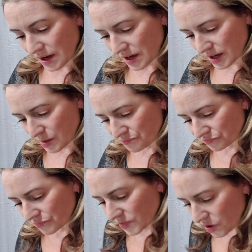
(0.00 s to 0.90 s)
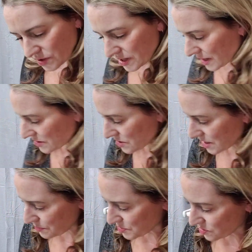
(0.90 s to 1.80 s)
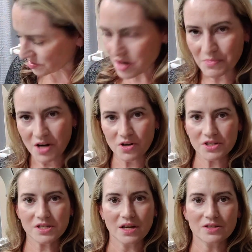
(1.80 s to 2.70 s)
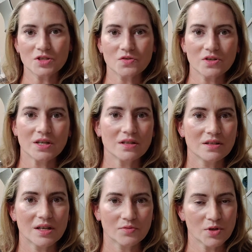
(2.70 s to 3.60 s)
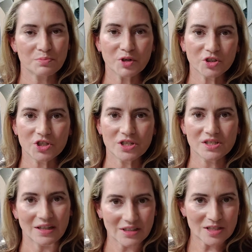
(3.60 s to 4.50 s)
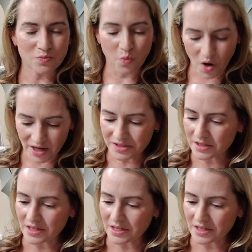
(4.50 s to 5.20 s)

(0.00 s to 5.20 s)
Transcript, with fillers: Um, Okay, next up, so we've got a mineral sunscreen that I repurchased at least once.